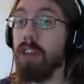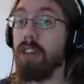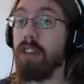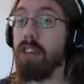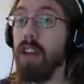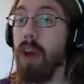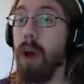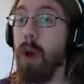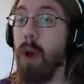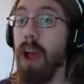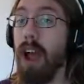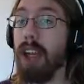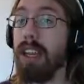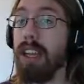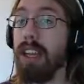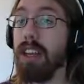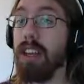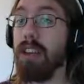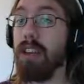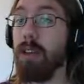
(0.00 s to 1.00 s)
So I
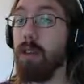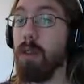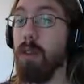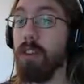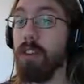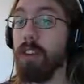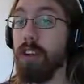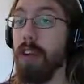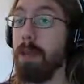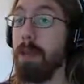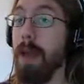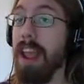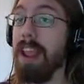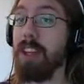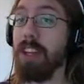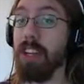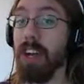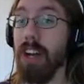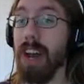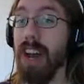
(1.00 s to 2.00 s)
need to do laundry to
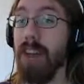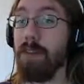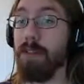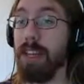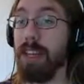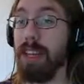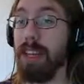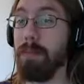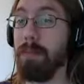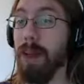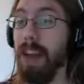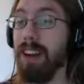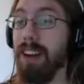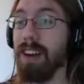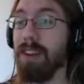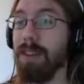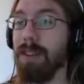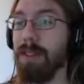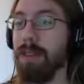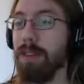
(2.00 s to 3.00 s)
make sure I have clean
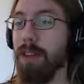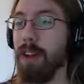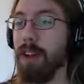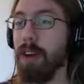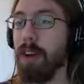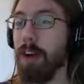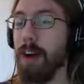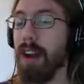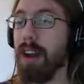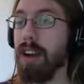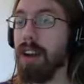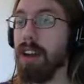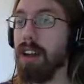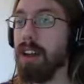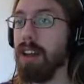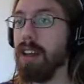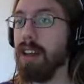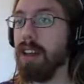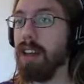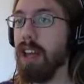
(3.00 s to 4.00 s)
pairs of underwear.
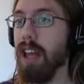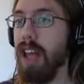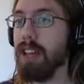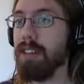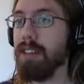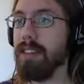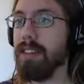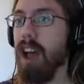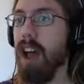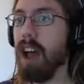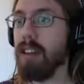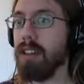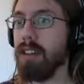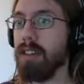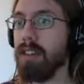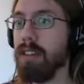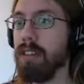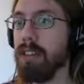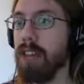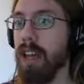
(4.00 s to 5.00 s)
And
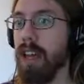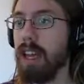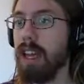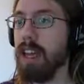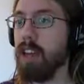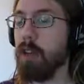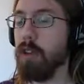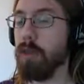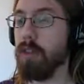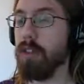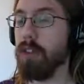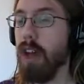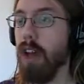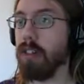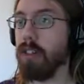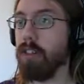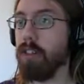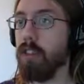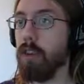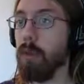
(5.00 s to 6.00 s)
socks. I need new
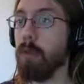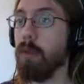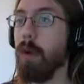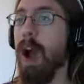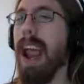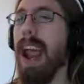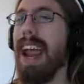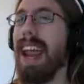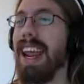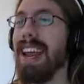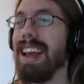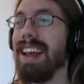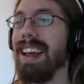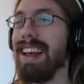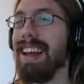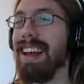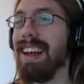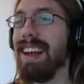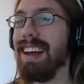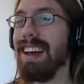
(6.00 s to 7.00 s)
socks too. Great!
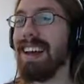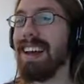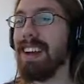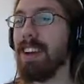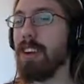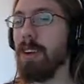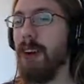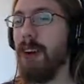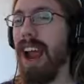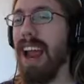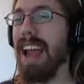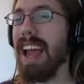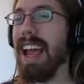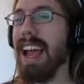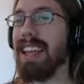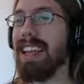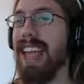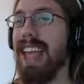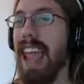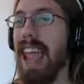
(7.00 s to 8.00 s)

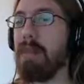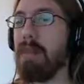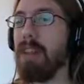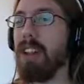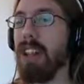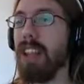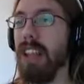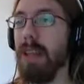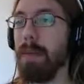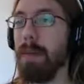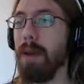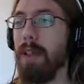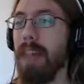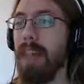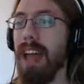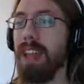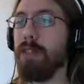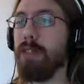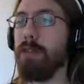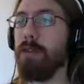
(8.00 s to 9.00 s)
Great! A game clip!
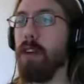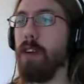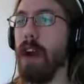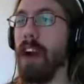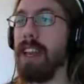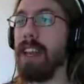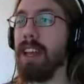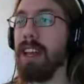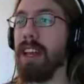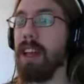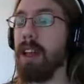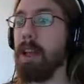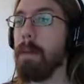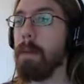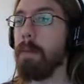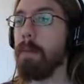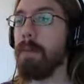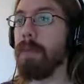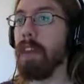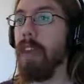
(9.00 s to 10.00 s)
That's fun!
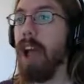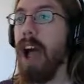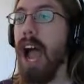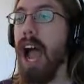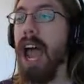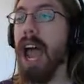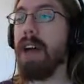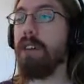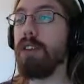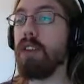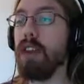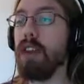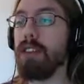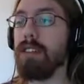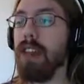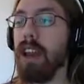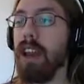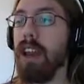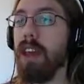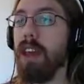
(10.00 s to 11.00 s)
I haven't
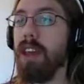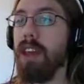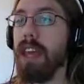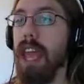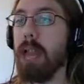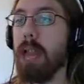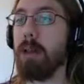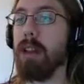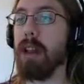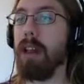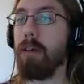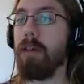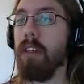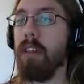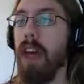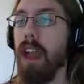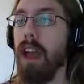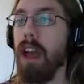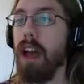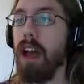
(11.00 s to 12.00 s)
looked at any of the game clips
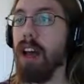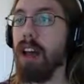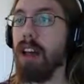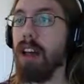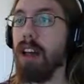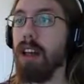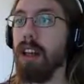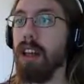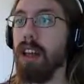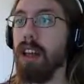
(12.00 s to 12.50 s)
that